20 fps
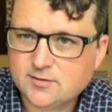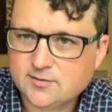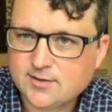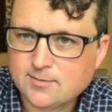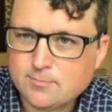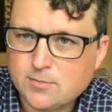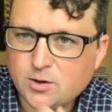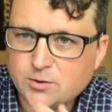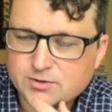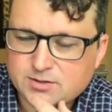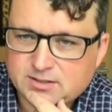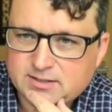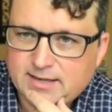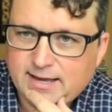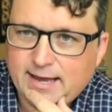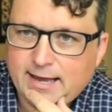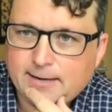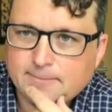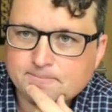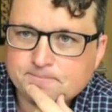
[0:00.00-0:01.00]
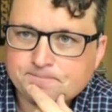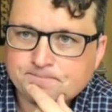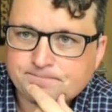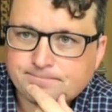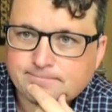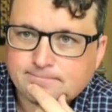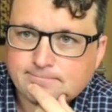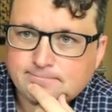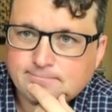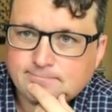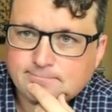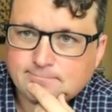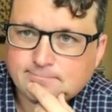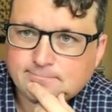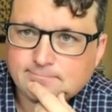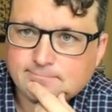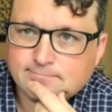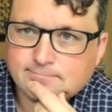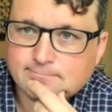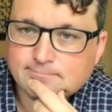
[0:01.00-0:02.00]
that Moses had?
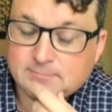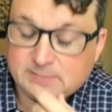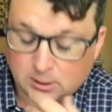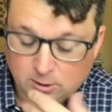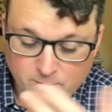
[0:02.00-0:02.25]
Oh,